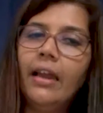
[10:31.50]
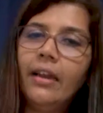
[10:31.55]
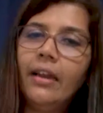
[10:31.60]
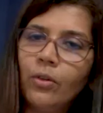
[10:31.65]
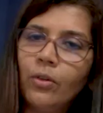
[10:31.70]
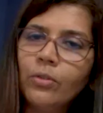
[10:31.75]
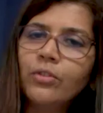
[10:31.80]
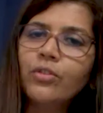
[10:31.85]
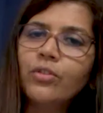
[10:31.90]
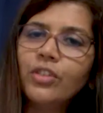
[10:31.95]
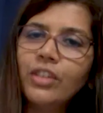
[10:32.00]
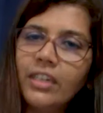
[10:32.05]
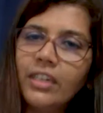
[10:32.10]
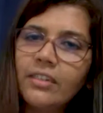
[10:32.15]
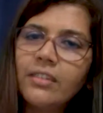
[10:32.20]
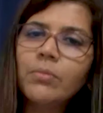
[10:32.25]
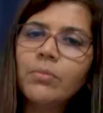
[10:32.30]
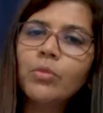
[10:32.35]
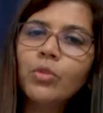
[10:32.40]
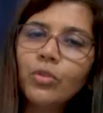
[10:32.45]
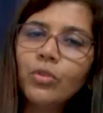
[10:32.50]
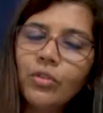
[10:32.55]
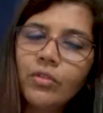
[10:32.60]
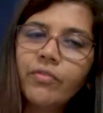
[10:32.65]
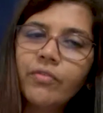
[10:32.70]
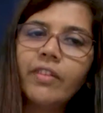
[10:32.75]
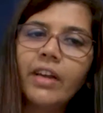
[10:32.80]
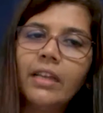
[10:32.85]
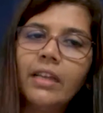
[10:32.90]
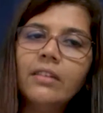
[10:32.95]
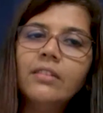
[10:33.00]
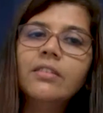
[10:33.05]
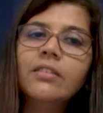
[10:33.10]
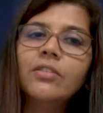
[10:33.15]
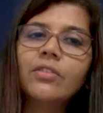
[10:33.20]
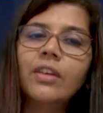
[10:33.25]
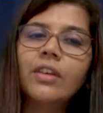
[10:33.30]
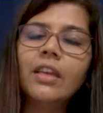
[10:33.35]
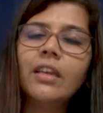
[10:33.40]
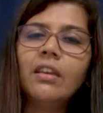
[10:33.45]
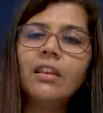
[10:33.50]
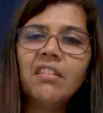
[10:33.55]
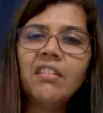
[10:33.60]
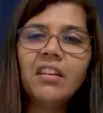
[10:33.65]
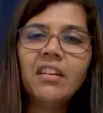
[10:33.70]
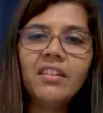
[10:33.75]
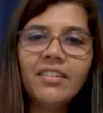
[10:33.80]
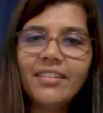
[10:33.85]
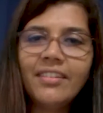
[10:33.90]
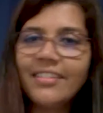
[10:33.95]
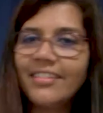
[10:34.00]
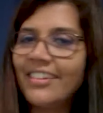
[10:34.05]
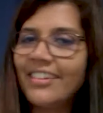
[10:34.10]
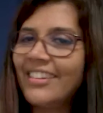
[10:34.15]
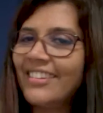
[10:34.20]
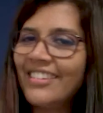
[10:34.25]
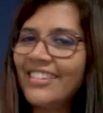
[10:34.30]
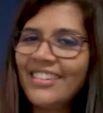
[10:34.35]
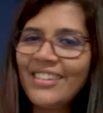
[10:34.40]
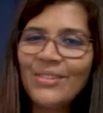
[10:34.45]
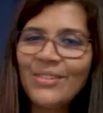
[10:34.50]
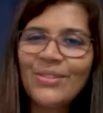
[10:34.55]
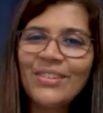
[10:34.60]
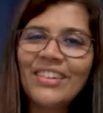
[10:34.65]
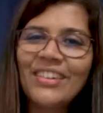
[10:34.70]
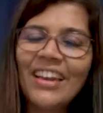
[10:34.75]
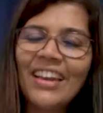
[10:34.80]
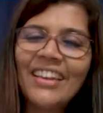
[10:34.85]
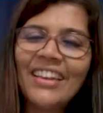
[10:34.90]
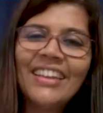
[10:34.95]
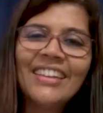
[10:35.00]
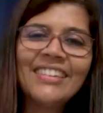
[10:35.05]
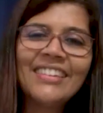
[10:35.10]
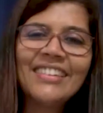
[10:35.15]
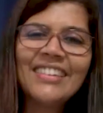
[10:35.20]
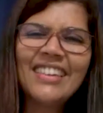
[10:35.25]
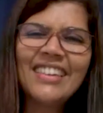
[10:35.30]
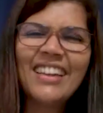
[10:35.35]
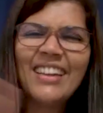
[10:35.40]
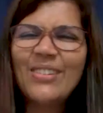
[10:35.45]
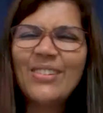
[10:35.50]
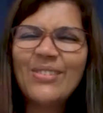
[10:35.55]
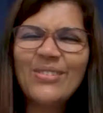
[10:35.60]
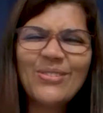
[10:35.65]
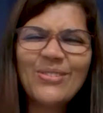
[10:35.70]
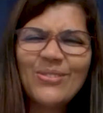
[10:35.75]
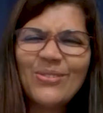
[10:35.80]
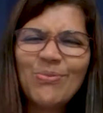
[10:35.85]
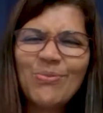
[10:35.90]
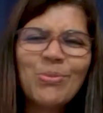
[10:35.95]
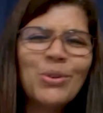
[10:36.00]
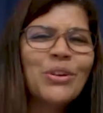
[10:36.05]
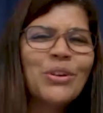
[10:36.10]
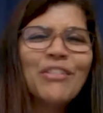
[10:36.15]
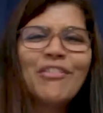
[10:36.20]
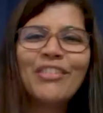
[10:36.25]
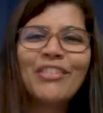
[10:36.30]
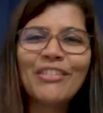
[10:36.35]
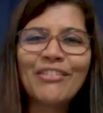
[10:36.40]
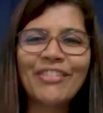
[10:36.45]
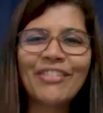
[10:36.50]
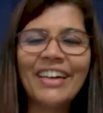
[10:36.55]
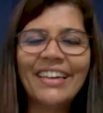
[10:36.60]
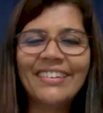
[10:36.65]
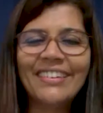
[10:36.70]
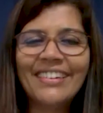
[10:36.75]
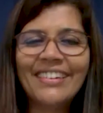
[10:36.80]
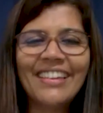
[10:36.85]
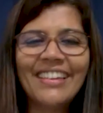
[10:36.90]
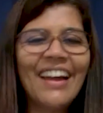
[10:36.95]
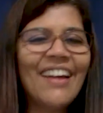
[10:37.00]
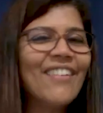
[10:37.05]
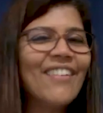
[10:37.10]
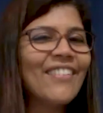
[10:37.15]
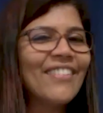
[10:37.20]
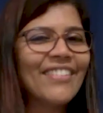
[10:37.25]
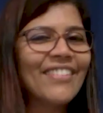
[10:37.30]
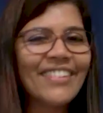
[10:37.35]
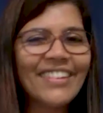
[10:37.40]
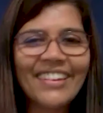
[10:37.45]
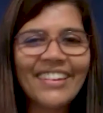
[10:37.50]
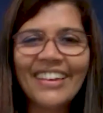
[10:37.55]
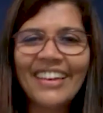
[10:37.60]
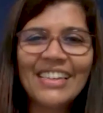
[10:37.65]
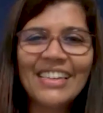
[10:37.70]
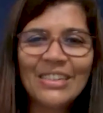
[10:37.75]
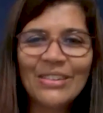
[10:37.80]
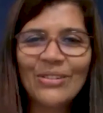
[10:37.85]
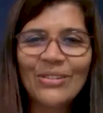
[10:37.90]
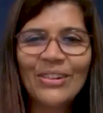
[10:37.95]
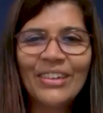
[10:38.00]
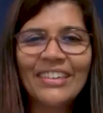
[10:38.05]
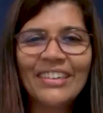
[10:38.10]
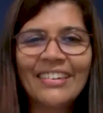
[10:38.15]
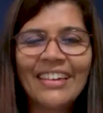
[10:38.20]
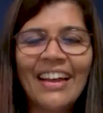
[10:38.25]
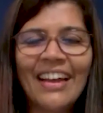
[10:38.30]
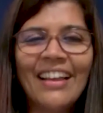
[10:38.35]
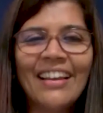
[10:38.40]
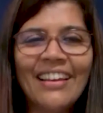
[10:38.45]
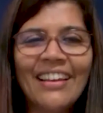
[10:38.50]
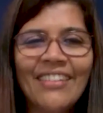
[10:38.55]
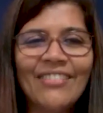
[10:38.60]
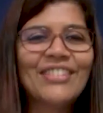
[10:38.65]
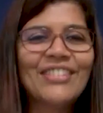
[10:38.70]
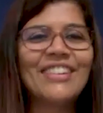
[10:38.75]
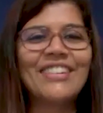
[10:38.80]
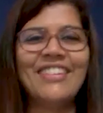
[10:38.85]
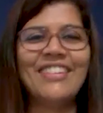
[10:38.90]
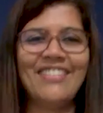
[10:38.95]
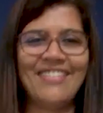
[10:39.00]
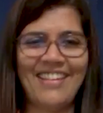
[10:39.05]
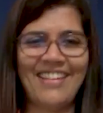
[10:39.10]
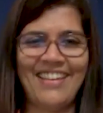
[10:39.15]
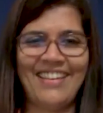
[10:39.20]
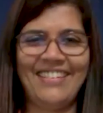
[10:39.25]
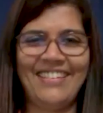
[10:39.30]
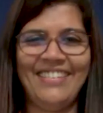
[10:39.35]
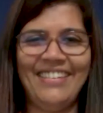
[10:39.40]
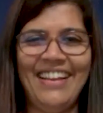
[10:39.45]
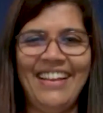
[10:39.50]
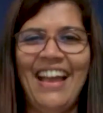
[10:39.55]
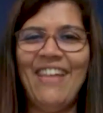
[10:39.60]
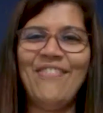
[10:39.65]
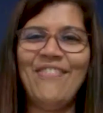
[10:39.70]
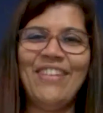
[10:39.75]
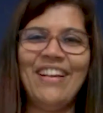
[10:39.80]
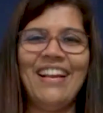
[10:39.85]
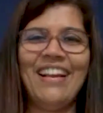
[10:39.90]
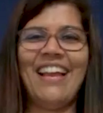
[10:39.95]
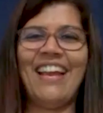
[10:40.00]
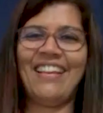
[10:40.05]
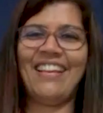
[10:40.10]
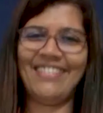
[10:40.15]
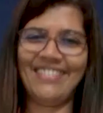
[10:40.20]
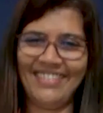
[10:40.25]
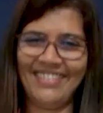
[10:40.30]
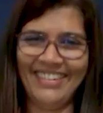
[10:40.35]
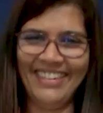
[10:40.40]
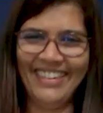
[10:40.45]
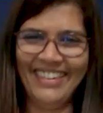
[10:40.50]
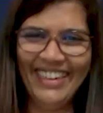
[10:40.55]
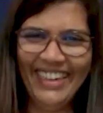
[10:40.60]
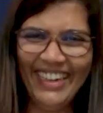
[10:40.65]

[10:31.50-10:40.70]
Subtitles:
also she had some good finals training, and she was ready, and she kind of beautiful finals. I really enjoyed it. I loved sitting there, and I felt like, oh,